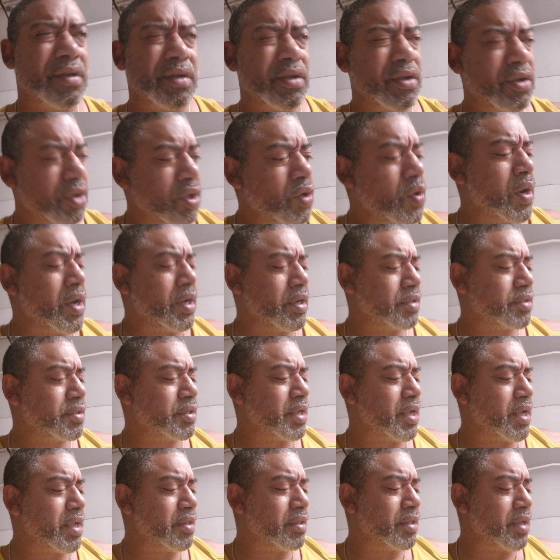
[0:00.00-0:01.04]
You do
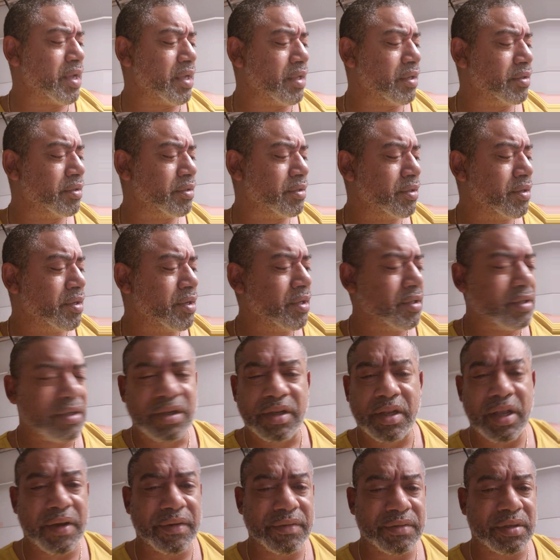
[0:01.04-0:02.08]
understand that the
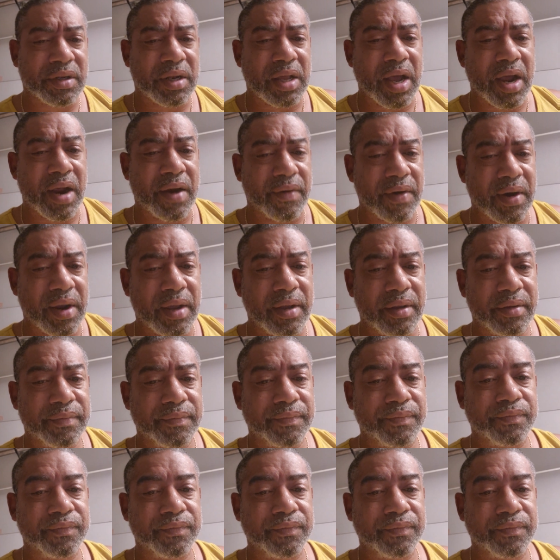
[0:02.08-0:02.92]
devil's a lie, right?